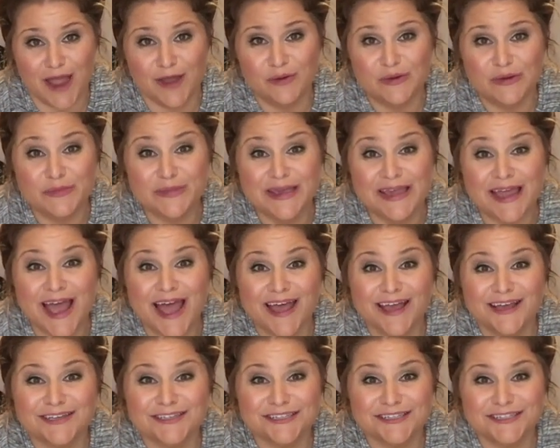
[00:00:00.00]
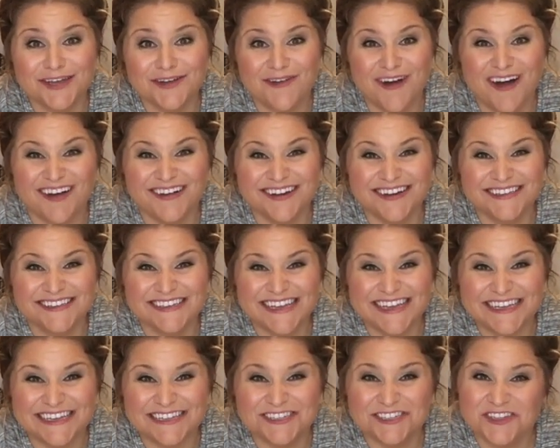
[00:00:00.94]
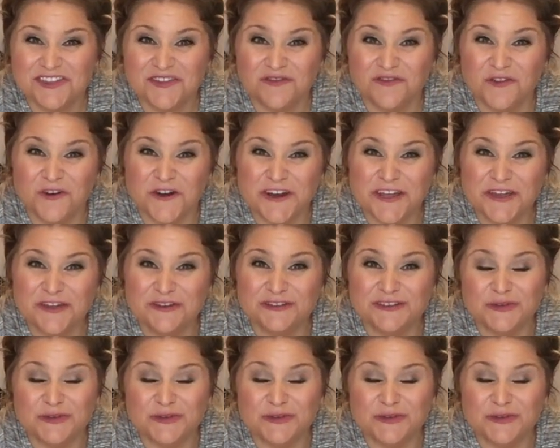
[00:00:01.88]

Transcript: I would be so honored to answer them for you.